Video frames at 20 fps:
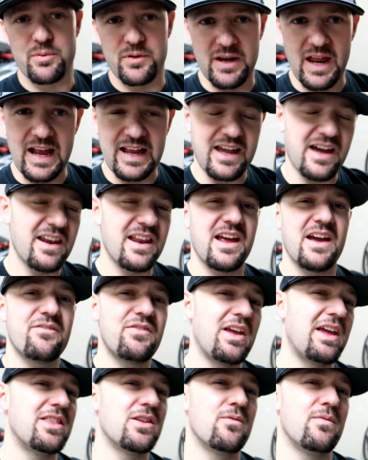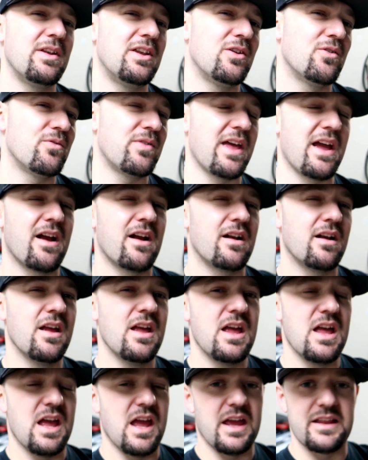but I kind of have to end the video
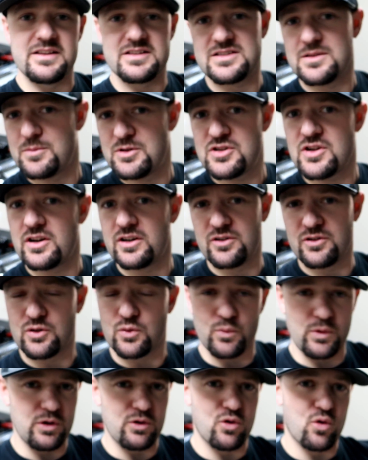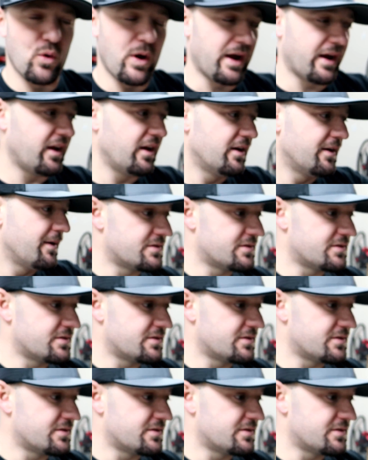there. And just let me talk on it real quick.